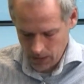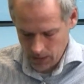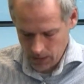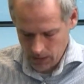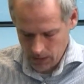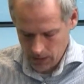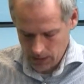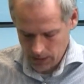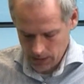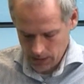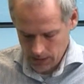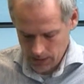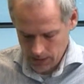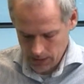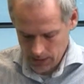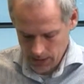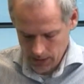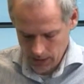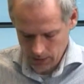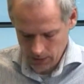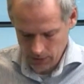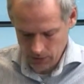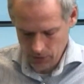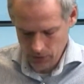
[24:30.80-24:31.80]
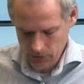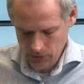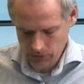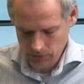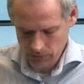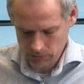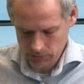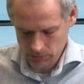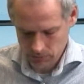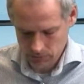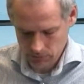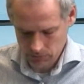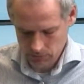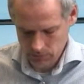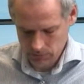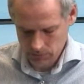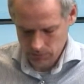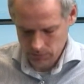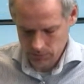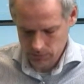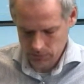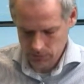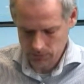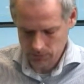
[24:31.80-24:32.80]
I will
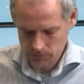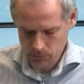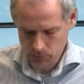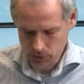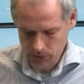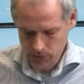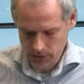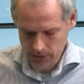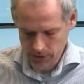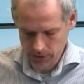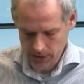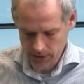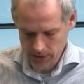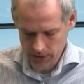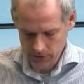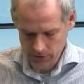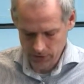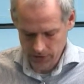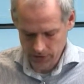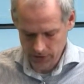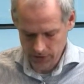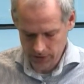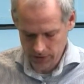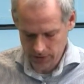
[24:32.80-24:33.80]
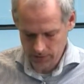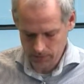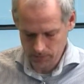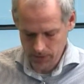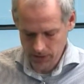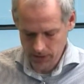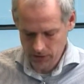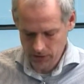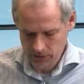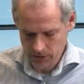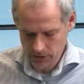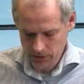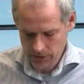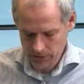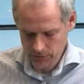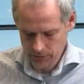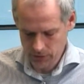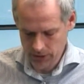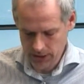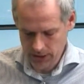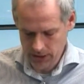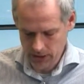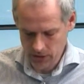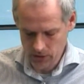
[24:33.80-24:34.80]
enter it manually for
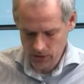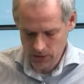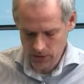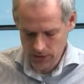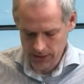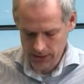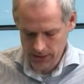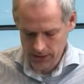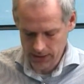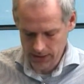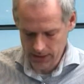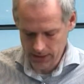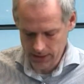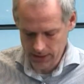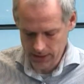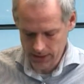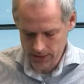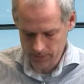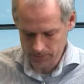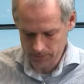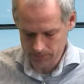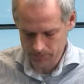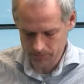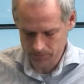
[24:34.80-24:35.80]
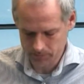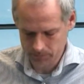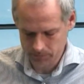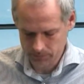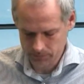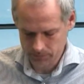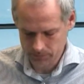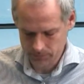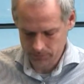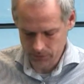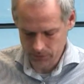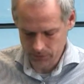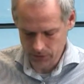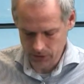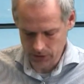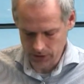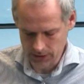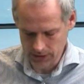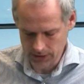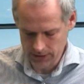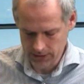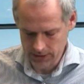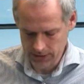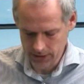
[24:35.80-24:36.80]
now. Like,
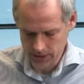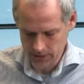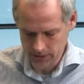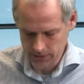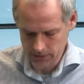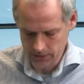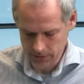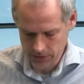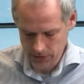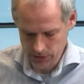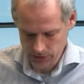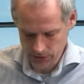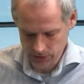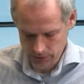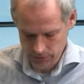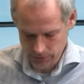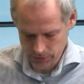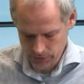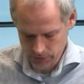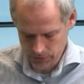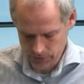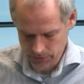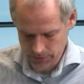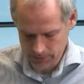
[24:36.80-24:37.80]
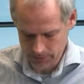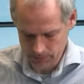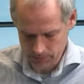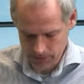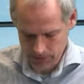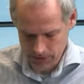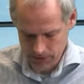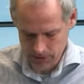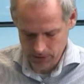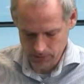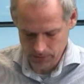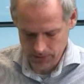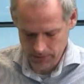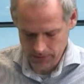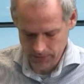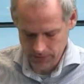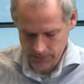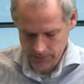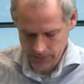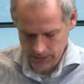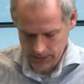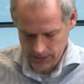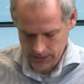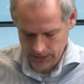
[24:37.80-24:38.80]
let's say we're doing a phosphate measurement.
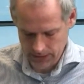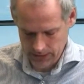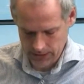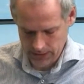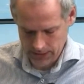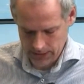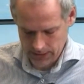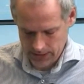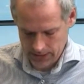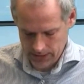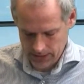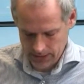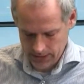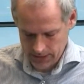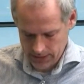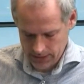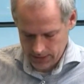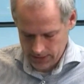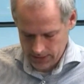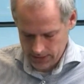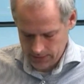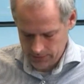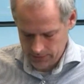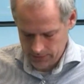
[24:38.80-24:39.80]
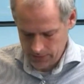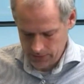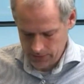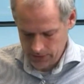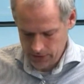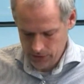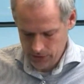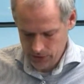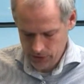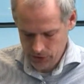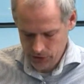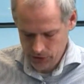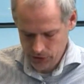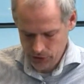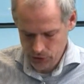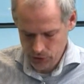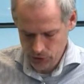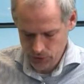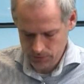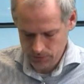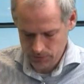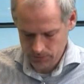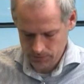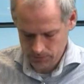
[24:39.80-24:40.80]
Value is 2.
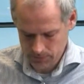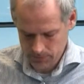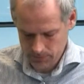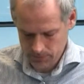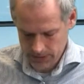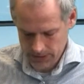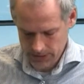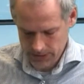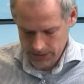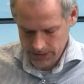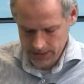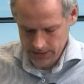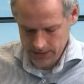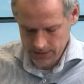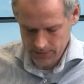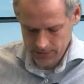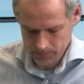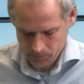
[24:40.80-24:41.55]
I'm done.